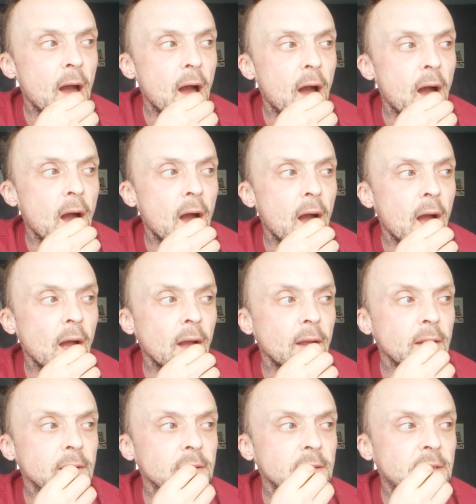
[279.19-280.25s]
Uh,
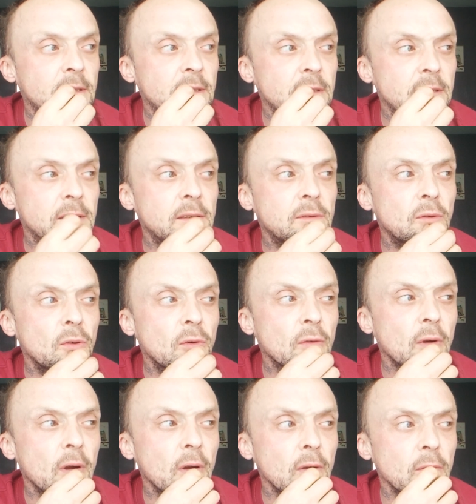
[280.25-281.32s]

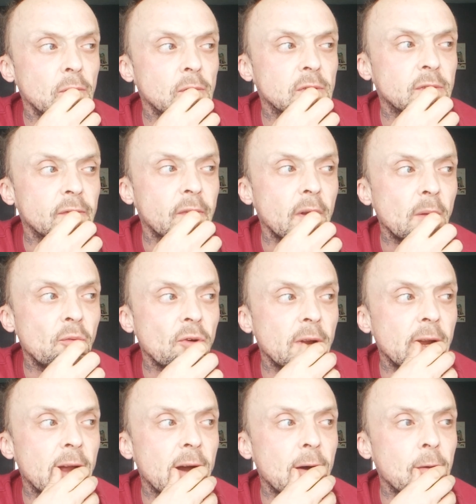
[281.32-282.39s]
Laura was a very
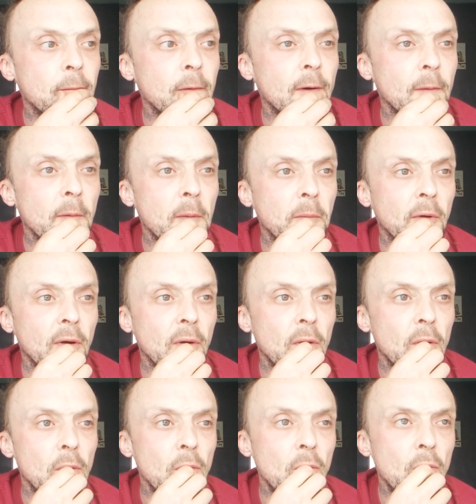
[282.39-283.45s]
pretty girl. I remember
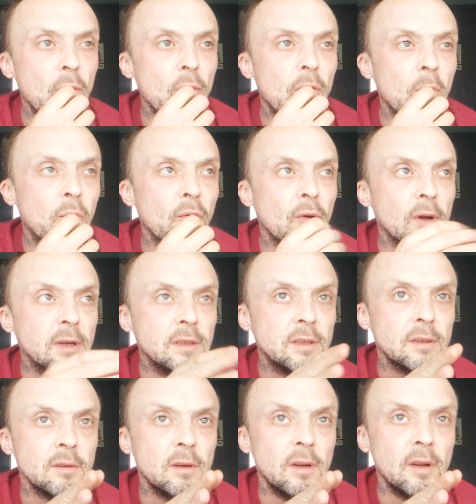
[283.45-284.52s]
all the
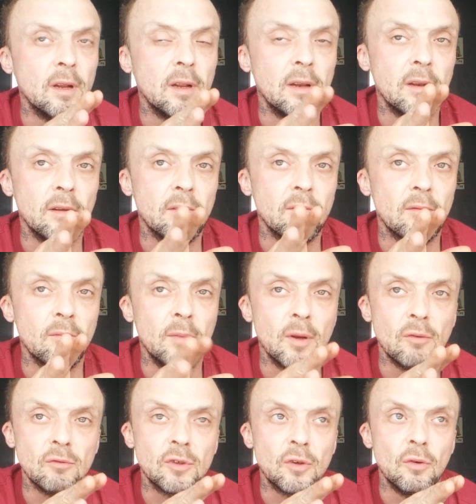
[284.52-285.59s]
boys in
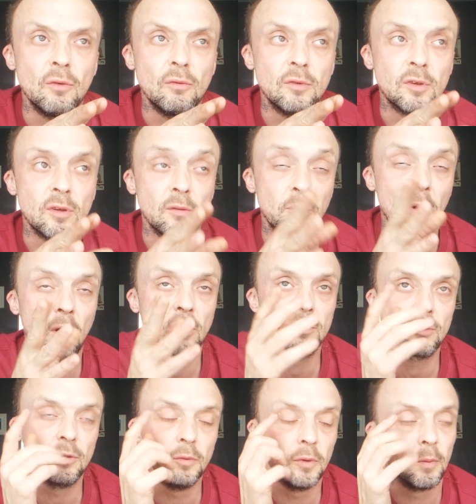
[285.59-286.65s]
middle school, so part
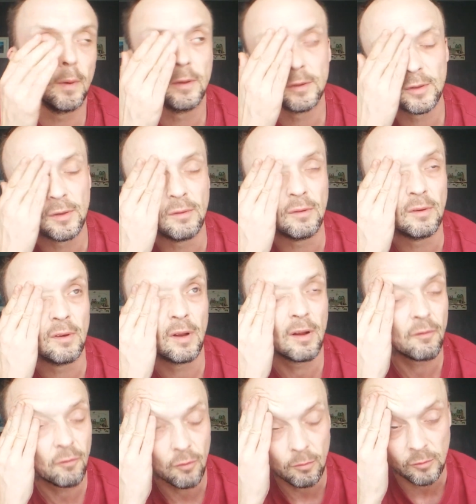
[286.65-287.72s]
school we went to,
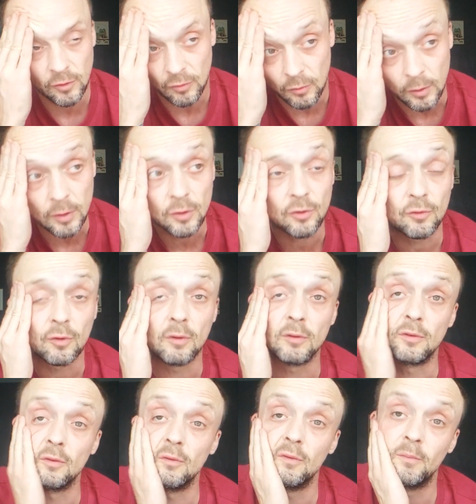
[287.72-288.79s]
everyone was always tr-
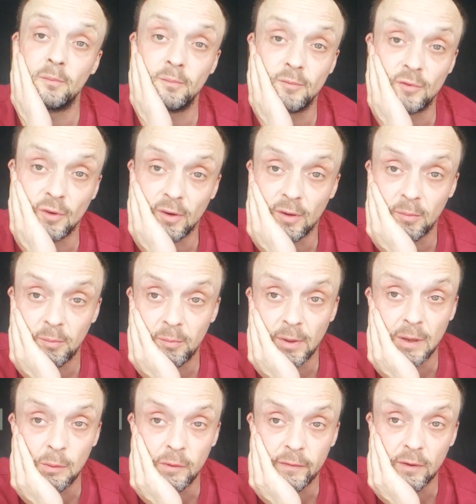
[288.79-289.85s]
sort of trying to
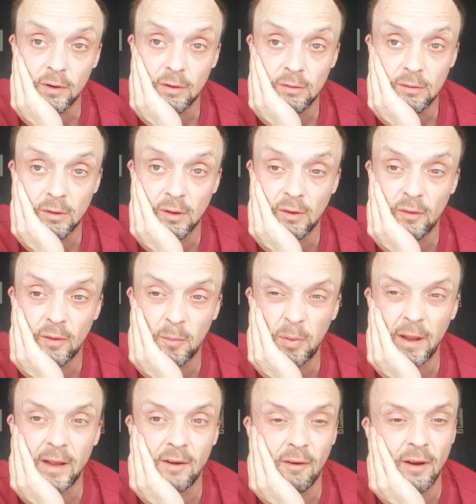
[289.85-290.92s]
be with her, like on the
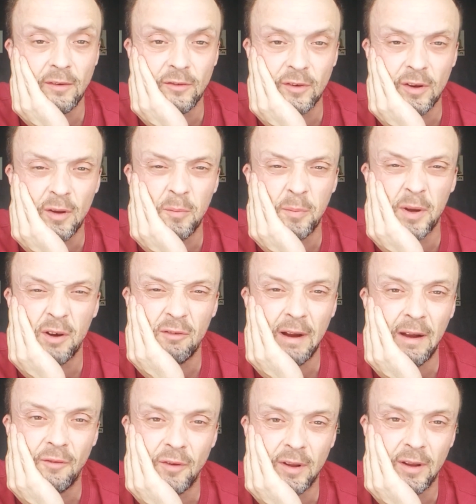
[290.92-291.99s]
playground, you know, be
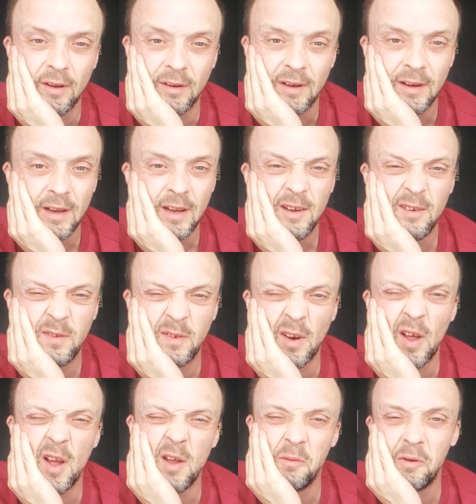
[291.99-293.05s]
around her,
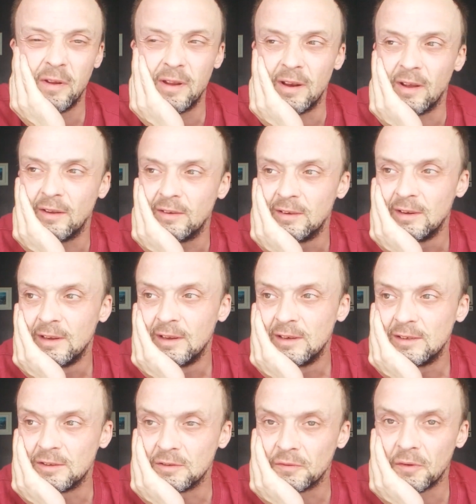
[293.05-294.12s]
flirting her, you know.
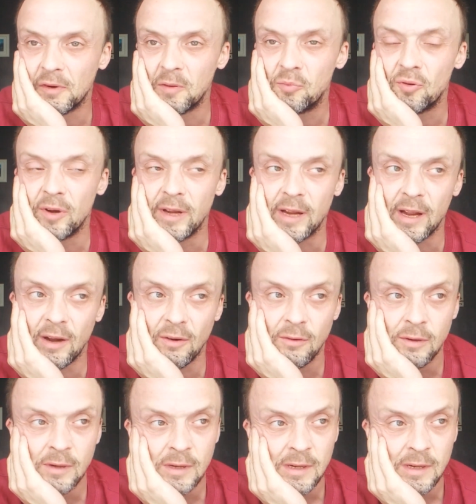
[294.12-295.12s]
She was a very pretty girl.